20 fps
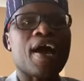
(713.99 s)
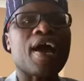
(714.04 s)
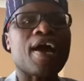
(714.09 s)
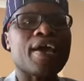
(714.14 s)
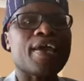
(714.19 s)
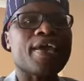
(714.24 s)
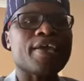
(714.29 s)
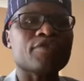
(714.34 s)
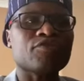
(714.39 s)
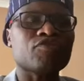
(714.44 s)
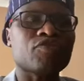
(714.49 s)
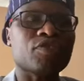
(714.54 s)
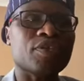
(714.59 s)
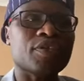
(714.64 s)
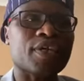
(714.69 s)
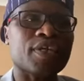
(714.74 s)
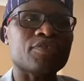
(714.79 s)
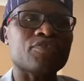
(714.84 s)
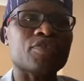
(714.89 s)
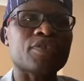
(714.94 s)
are
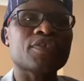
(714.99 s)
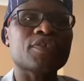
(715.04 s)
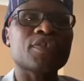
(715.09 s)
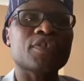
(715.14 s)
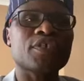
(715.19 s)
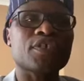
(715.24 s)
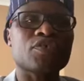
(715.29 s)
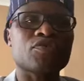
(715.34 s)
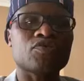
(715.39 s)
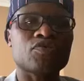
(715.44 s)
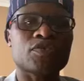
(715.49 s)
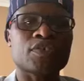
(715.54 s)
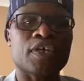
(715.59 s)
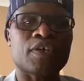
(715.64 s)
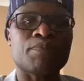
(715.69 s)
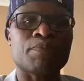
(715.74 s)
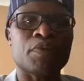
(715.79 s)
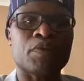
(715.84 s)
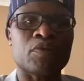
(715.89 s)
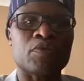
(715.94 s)
actually addressing issues
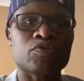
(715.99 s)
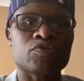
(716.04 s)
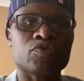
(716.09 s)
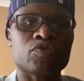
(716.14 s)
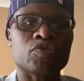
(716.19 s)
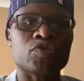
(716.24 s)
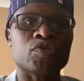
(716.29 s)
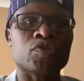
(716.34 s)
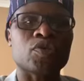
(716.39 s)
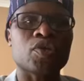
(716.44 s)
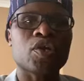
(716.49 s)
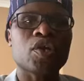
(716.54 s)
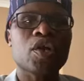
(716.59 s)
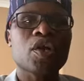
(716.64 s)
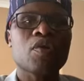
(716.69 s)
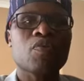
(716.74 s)
that belong to you.